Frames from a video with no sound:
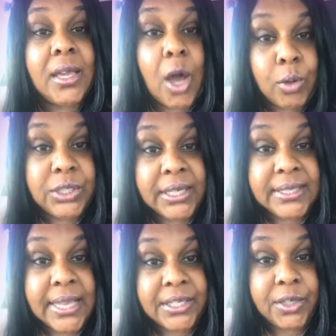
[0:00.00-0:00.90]

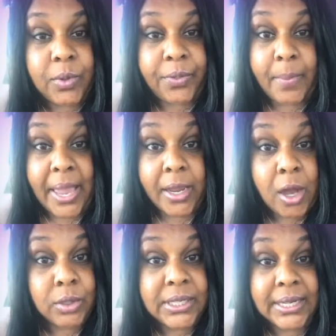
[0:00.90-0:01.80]
coaching session with my
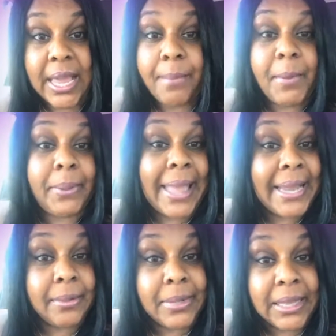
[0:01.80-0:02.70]
coach, and I'm a
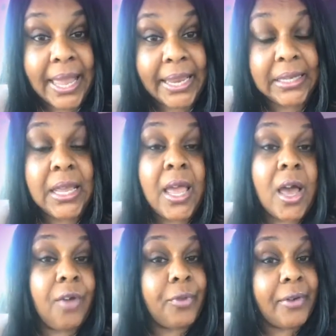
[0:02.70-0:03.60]
platinum client
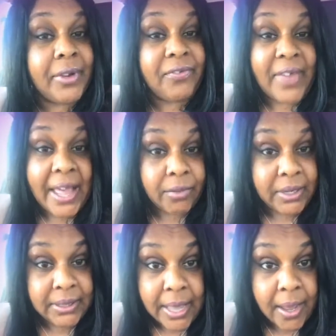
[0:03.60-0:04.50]
of Reverend
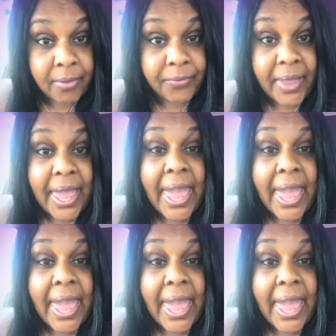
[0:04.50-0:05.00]
Valerie Love,